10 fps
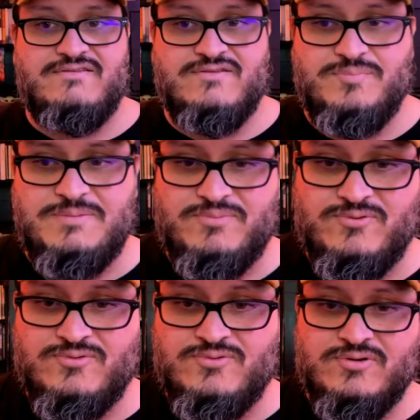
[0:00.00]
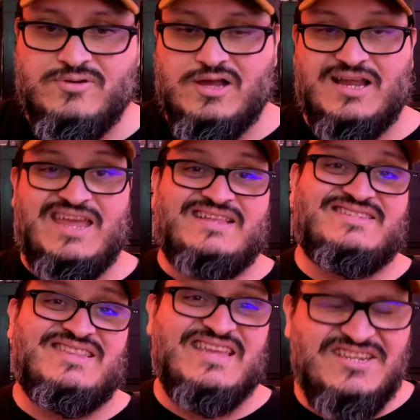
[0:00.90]
so people got
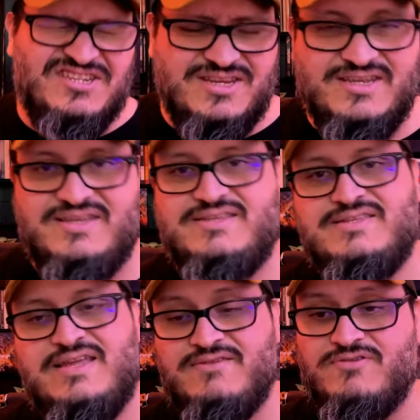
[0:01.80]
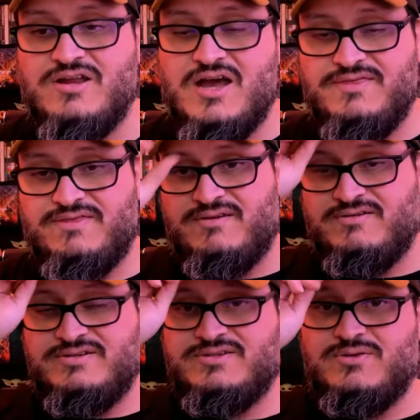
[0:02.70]
cancellations, they never got
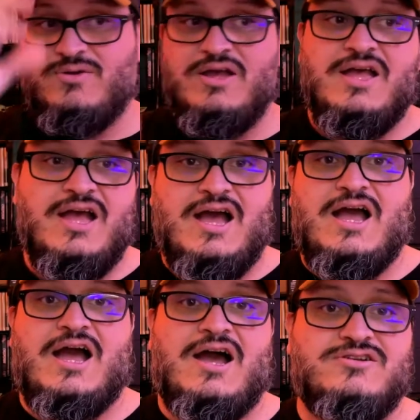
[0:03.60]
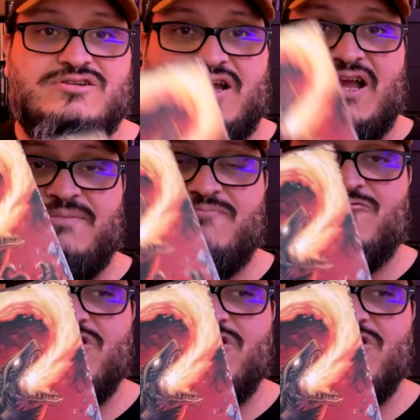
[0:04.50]
theirs. So I'm